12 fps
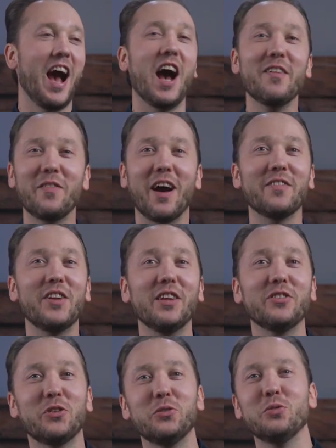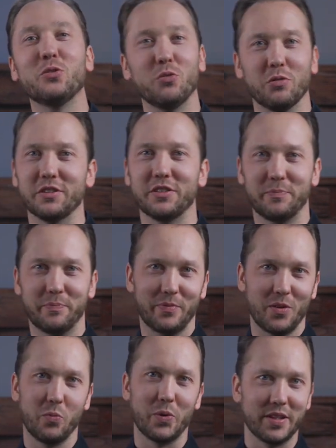I've done two tours
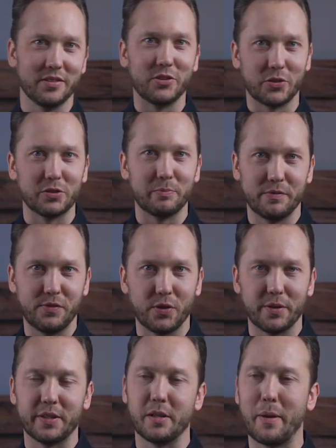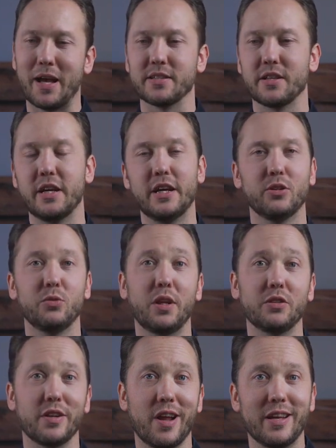with this circus before in the past,
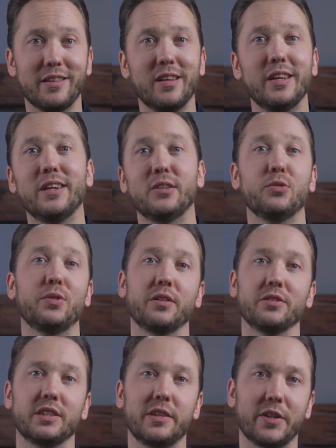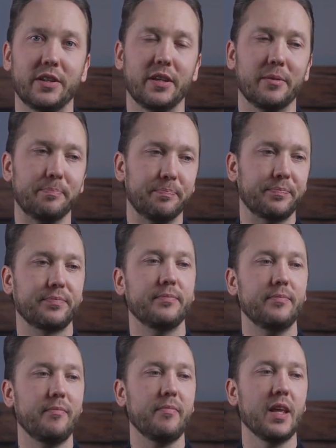2019 and 2017.
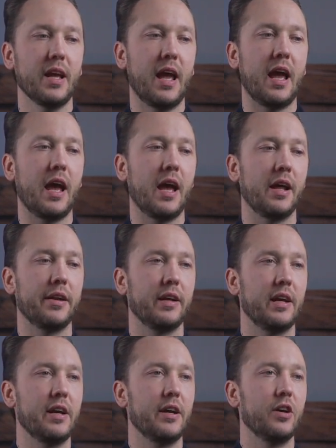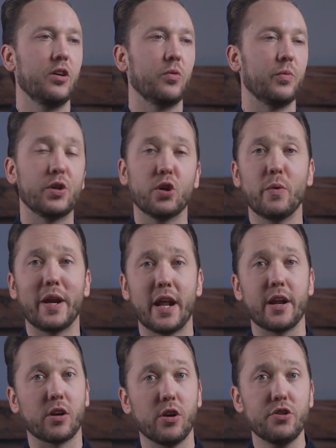And we already had
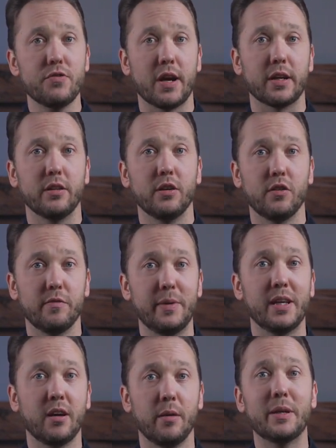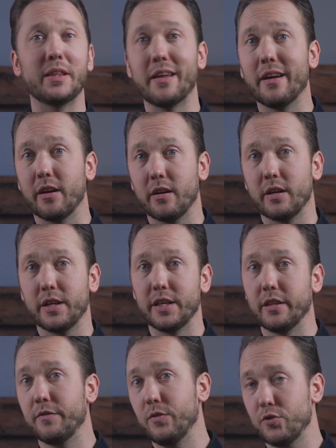a contract of me coming there
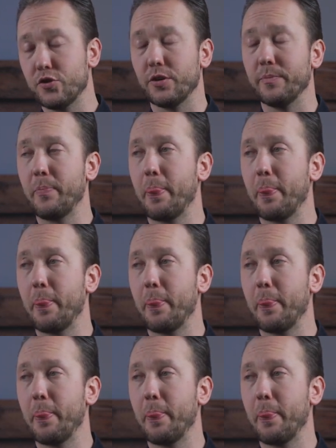in the future,